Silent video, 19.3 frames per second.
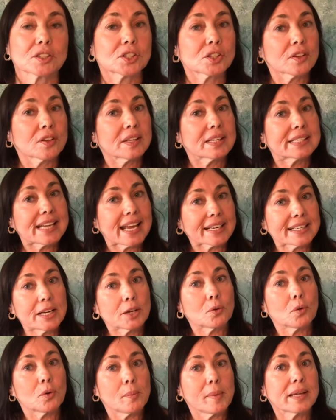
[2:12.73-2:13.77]
So the
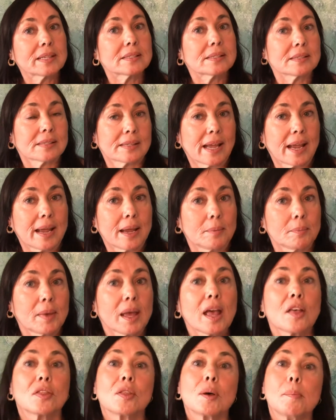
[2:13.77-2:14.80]
technique remains the same,
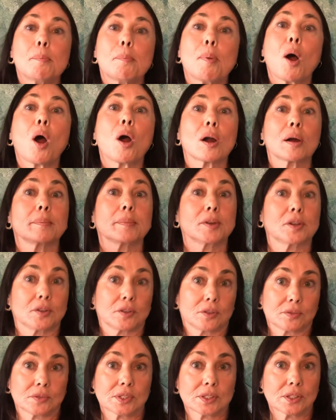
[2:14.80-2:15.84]
the bar
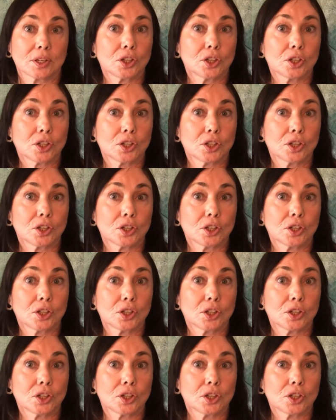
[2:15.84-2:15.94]
moves.